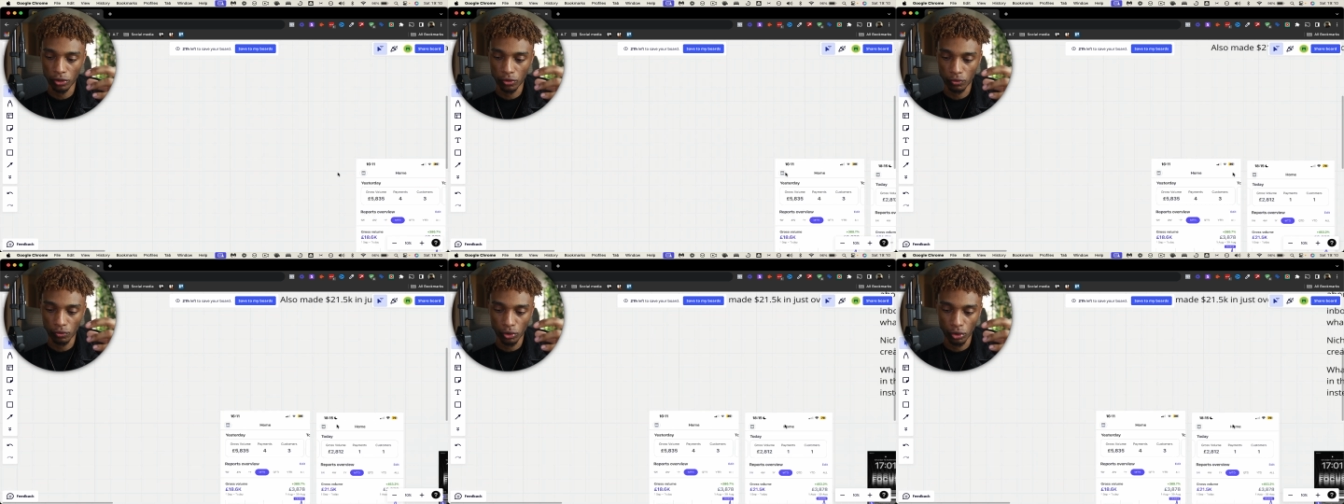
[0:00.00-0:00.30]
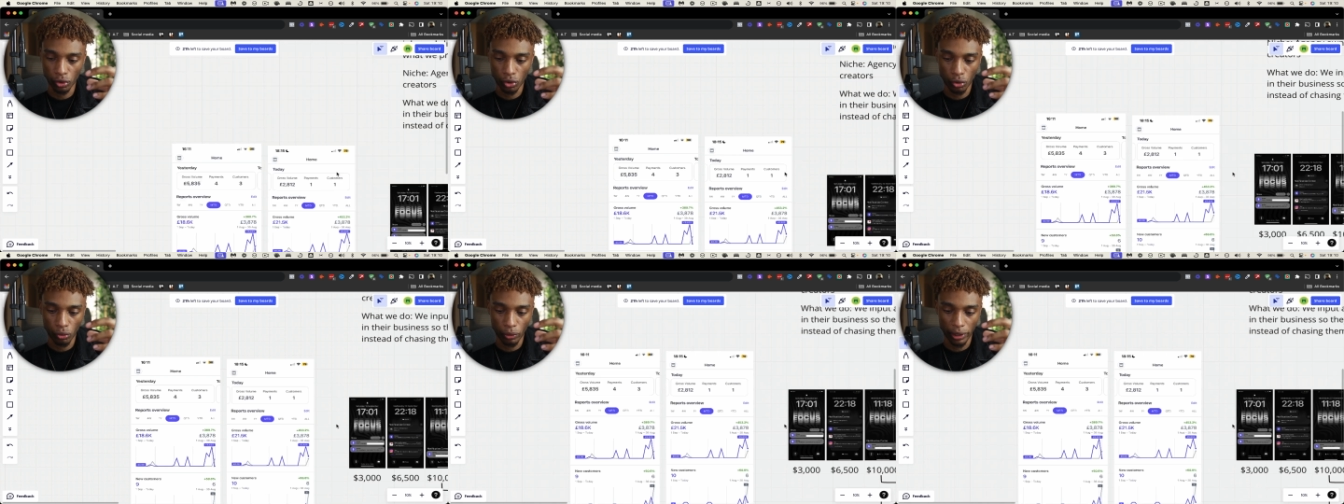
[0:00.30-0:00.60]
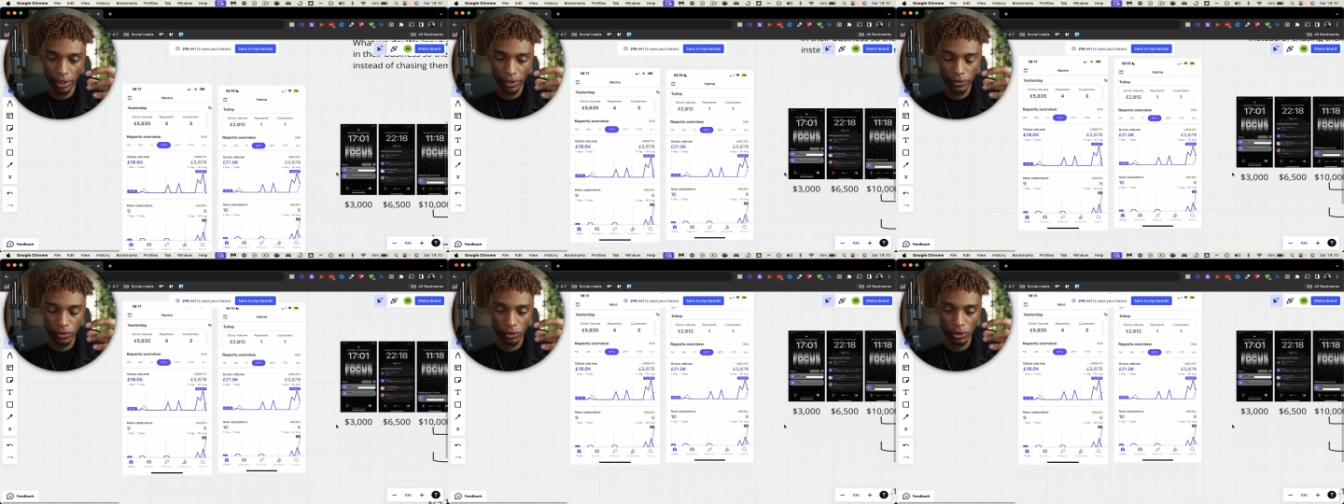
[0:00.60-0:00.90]
just real
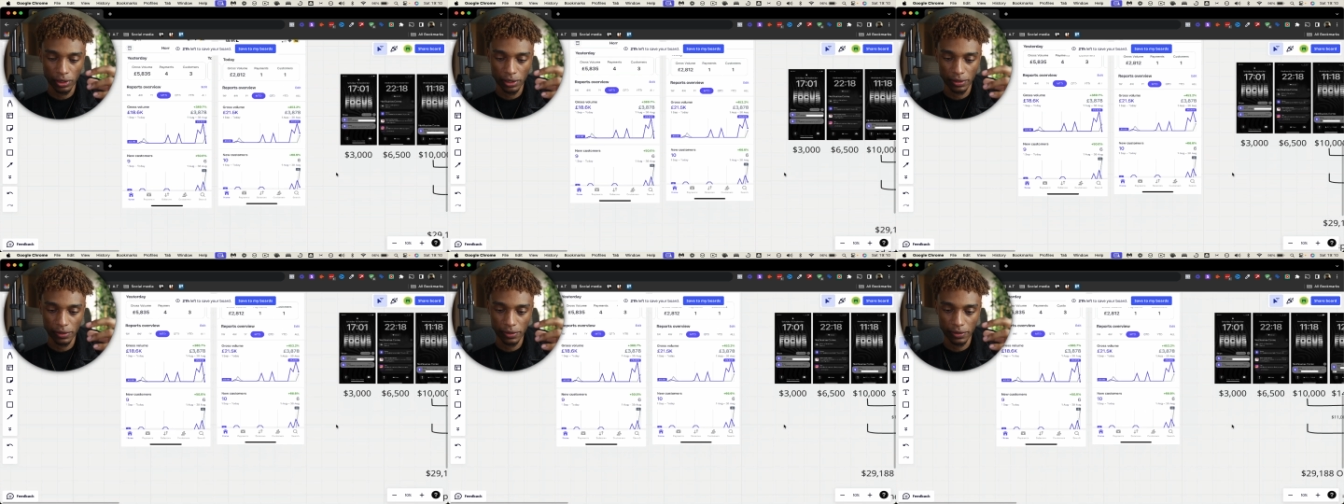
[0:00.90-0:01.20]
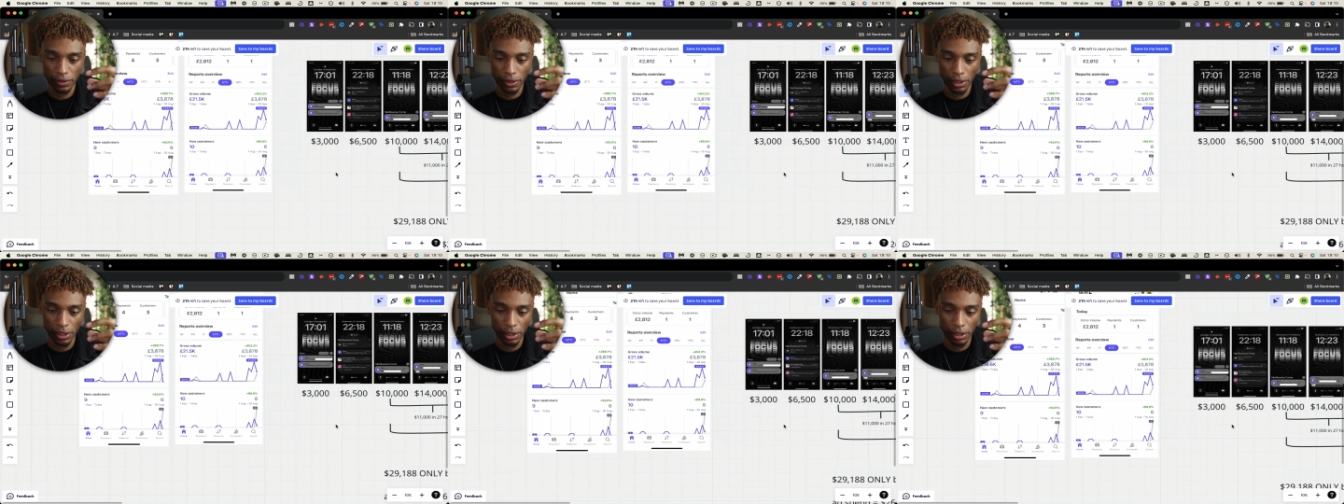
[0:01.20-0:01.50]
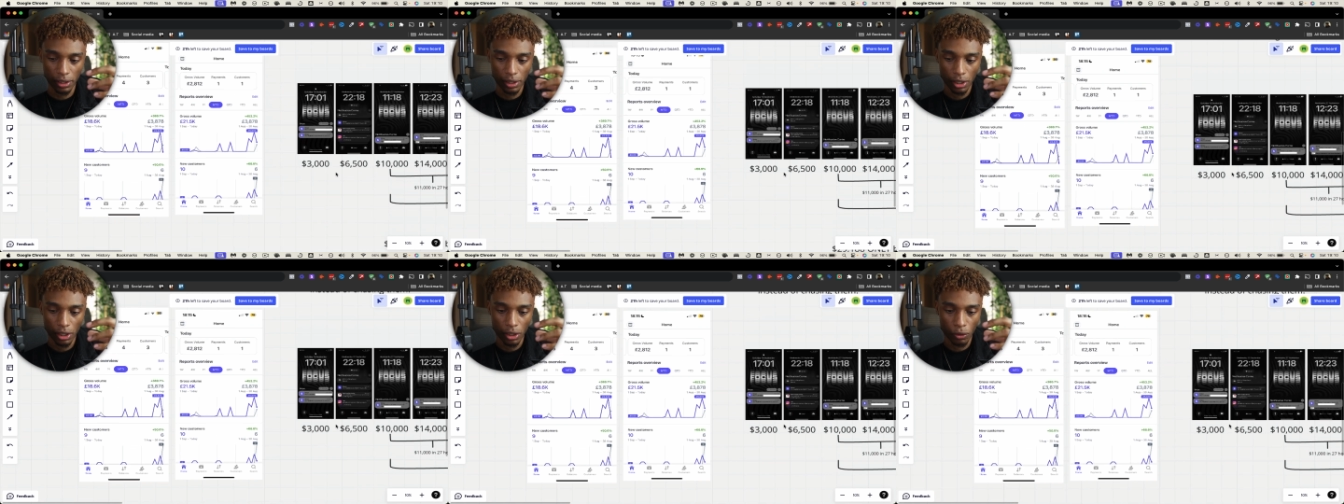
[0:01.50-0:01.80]
quick, so you can
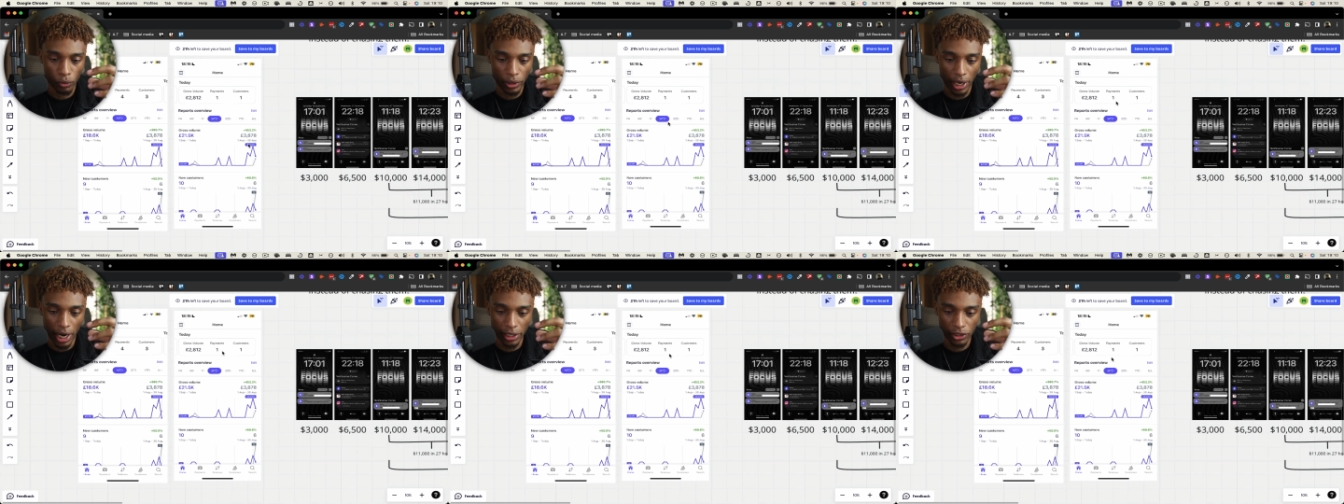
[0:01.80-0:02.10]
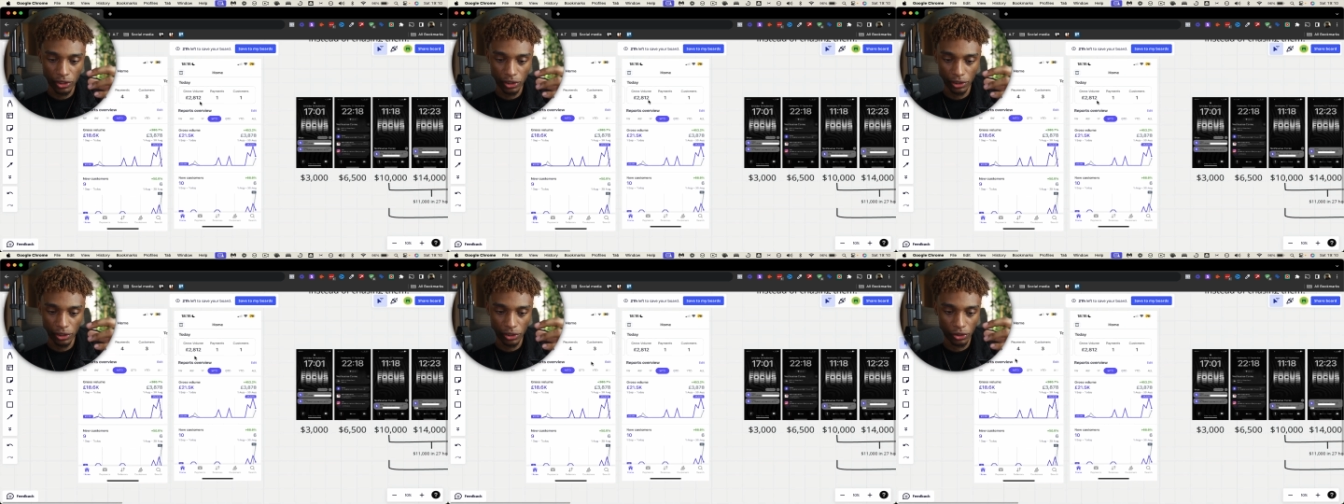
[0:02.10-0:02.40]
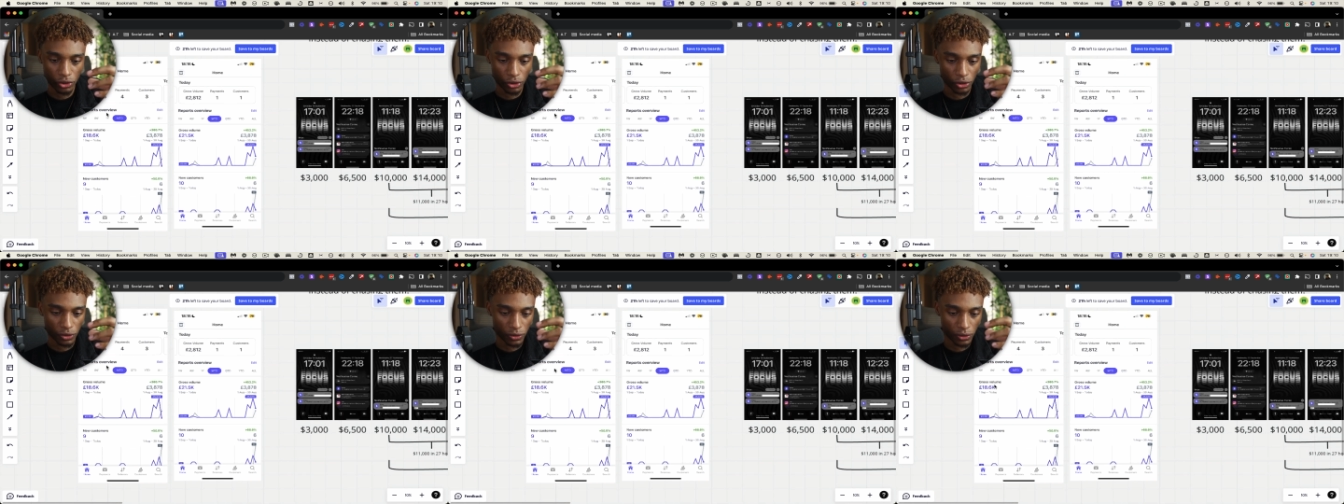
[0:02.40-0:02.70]
see we actually
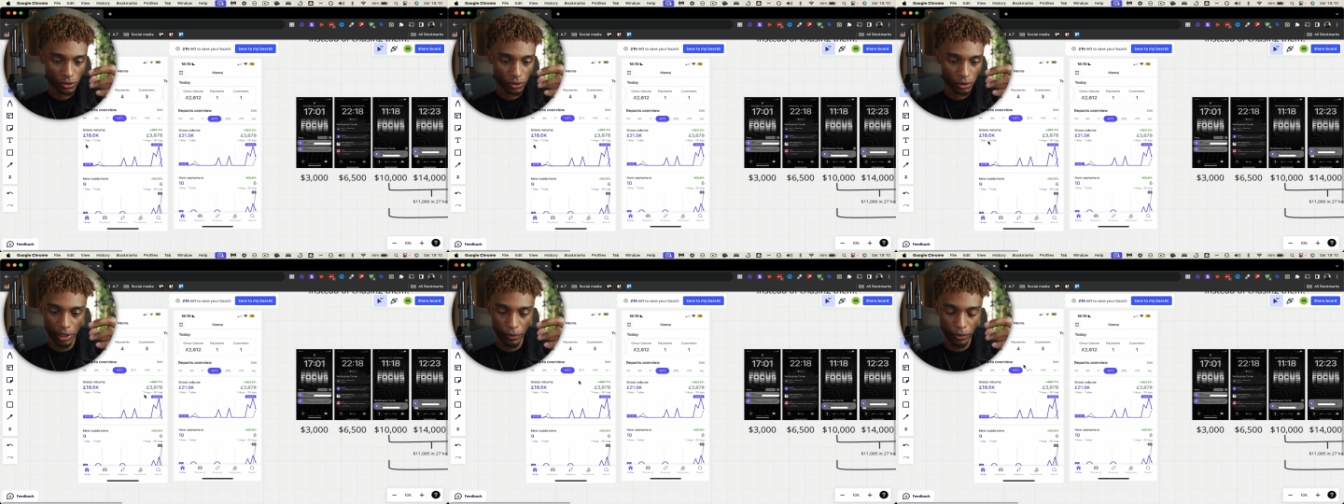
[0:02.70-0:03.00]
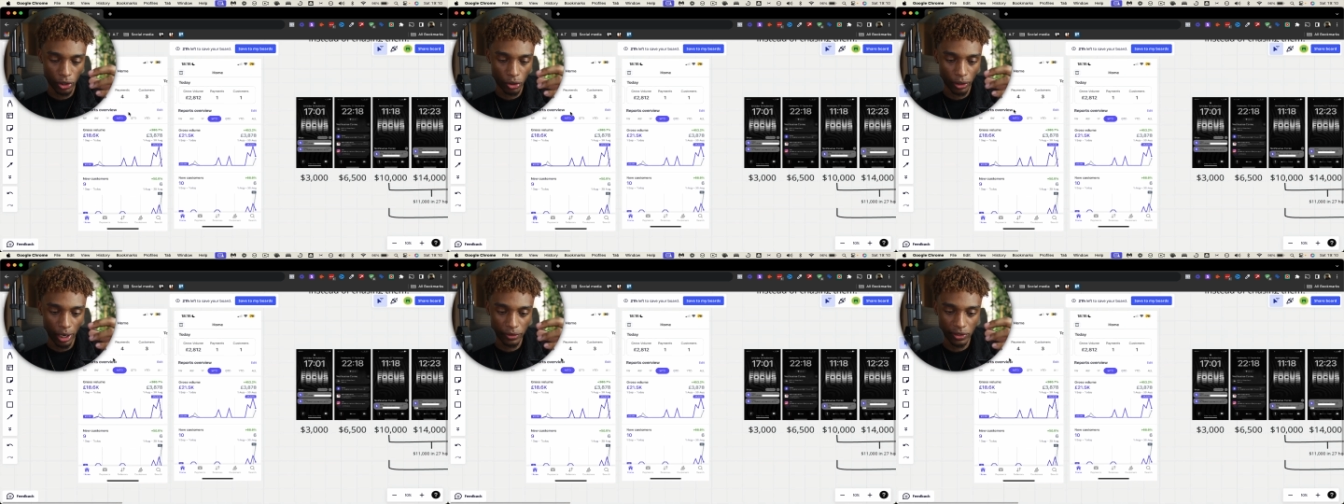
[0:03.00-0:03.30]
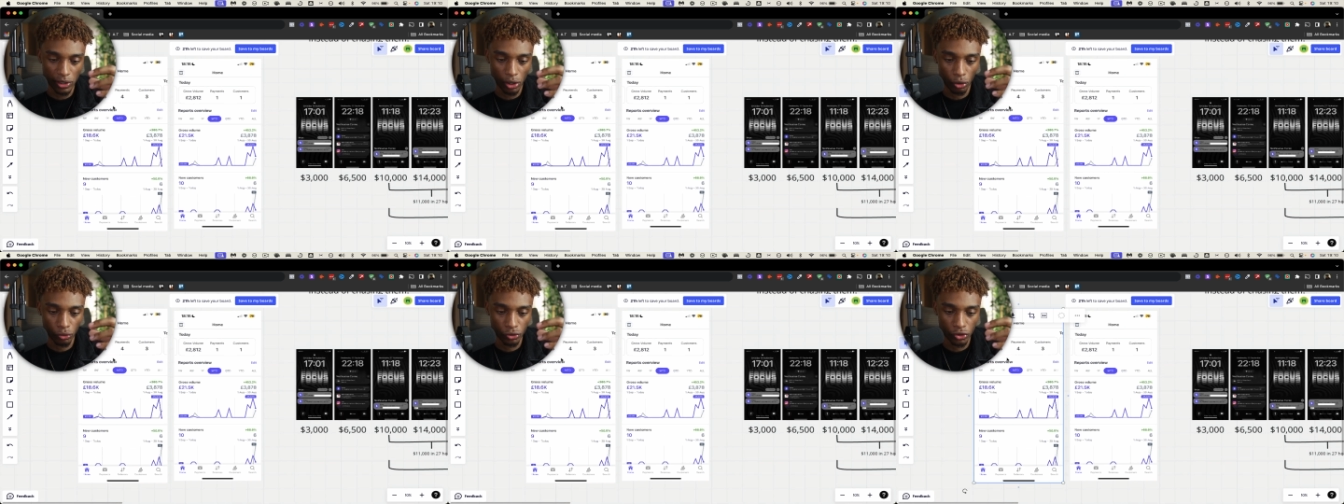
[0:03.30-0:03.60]
just, there we go, that's
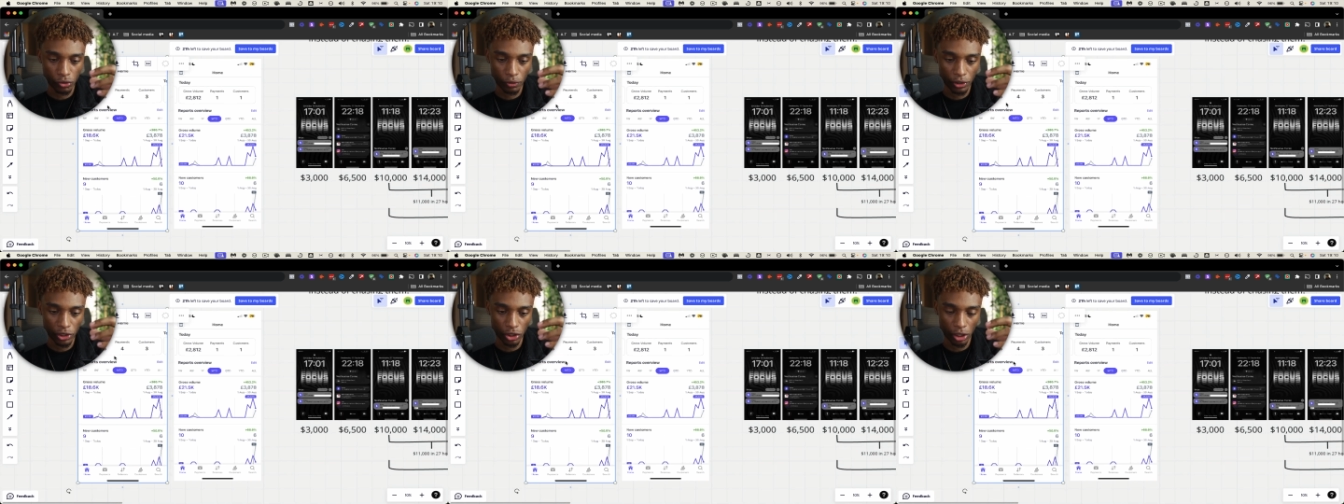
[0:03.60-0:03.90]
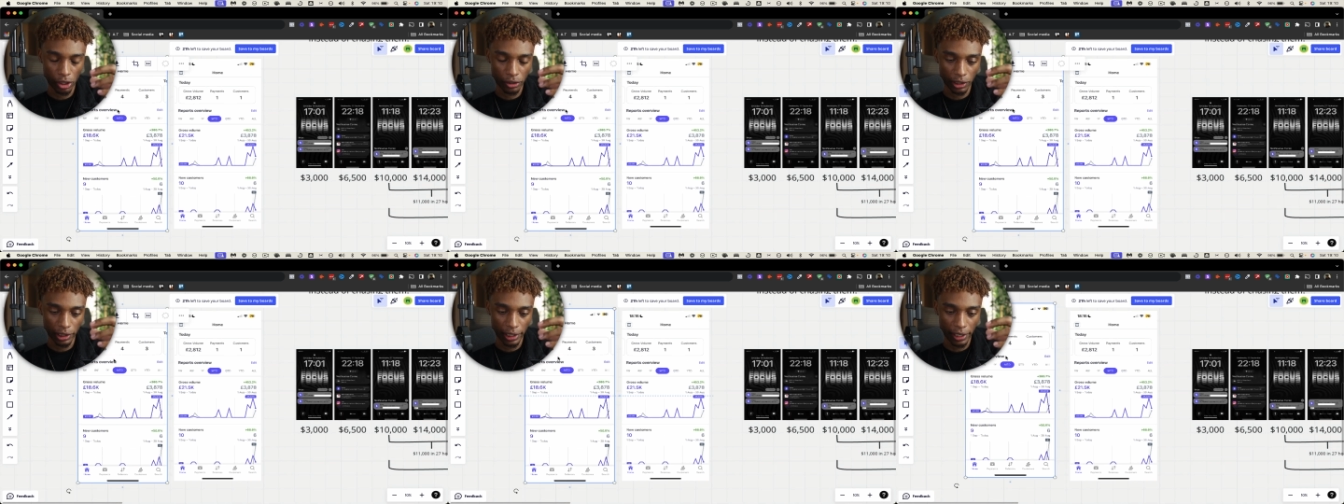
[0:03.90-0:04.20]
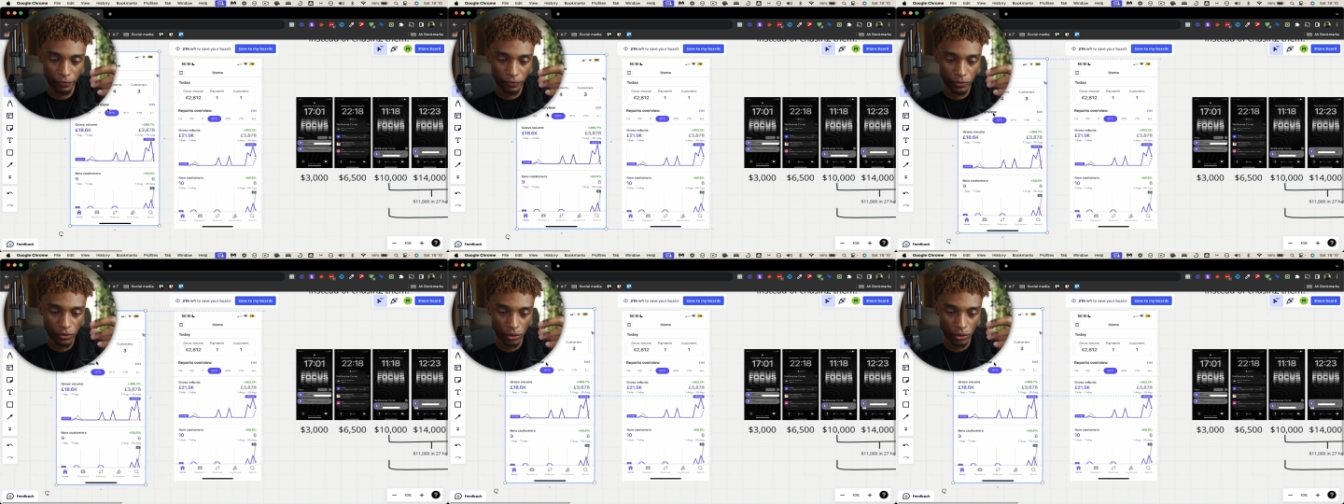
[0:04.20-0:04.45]
the old screenshot on the left.